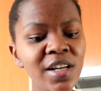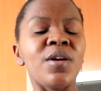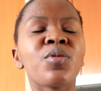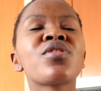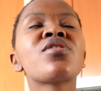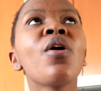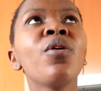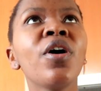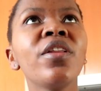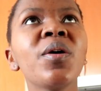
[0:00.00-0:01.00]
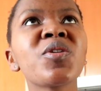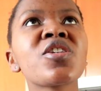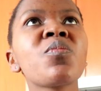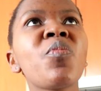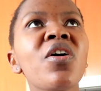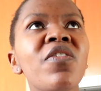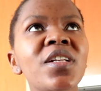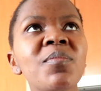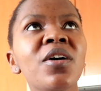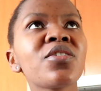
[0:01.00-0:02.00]
It was so good. There was just the
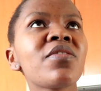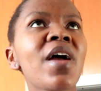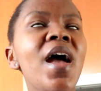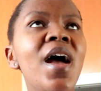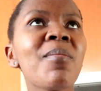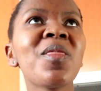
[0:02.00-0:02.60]
perfect amount of ham